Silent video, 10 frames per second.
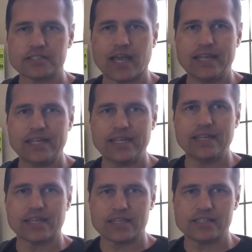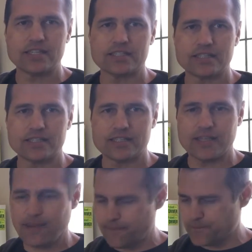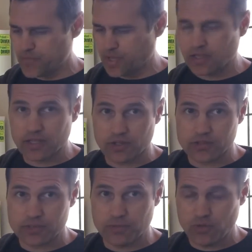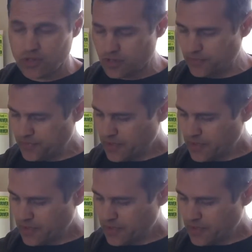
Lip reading: I needed the consistency a little smoother.